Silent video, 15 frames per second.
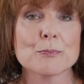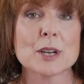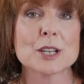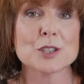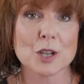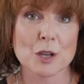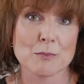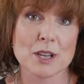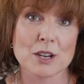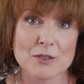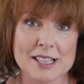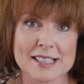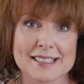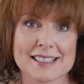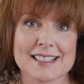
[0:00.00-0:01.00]
I took a big
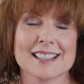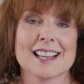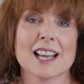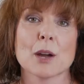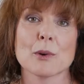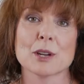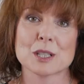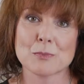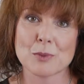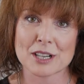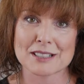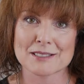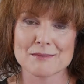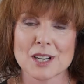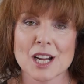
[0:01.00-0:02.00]
risk. I went to
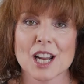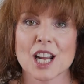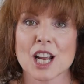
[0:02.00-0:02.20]
Britain.